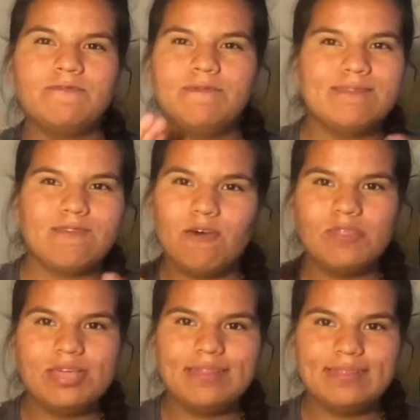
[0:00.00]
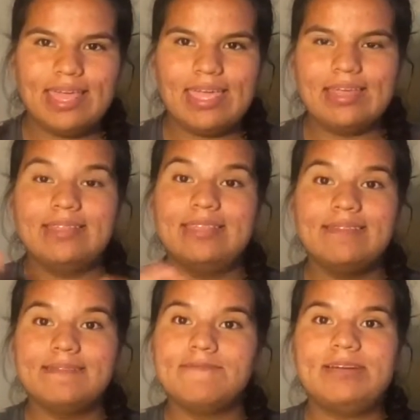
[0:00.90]
saw this, and
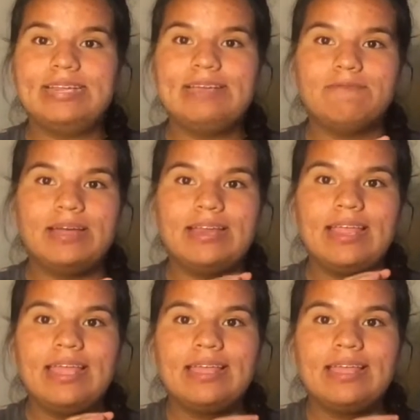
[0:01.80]
this is when it went